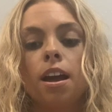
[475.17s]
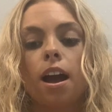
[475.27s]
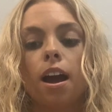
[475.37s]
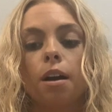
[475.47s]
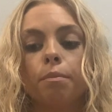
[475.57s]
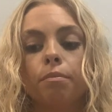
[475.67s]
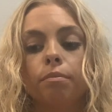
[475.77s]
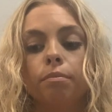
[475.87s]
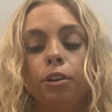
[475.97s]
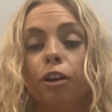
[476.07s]

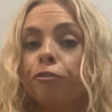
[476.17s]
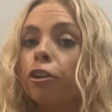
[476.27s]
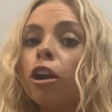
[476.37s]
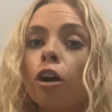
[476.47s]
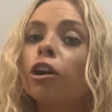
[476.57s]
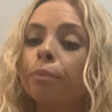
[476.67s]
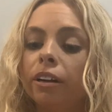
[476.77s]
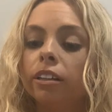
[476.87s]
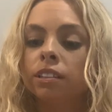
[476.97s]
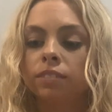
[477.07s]
for longer
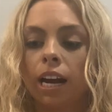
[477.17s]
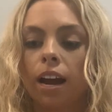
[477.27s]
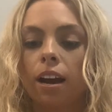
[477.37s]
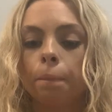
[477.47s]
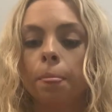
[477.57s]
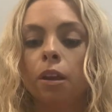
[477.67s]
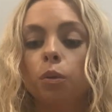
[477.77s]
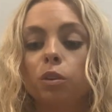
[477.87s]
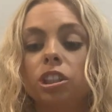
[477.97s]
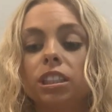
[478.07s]
periods of time,
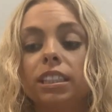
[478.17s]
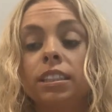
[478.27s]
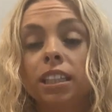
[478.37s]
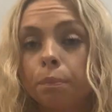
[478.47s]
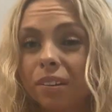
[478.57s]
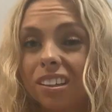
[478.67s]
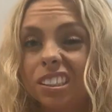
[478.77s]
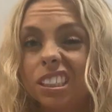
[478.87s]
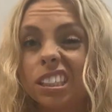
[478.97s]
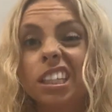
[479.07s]
which is
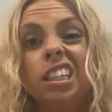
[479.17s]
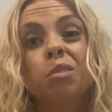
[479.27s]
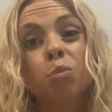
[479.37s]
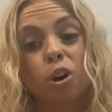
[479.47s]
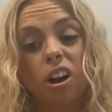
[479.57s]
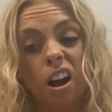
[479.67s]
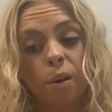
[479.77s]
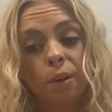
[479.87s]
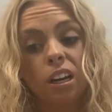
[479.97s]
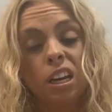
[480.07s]
typically more
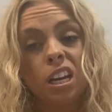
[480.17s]
common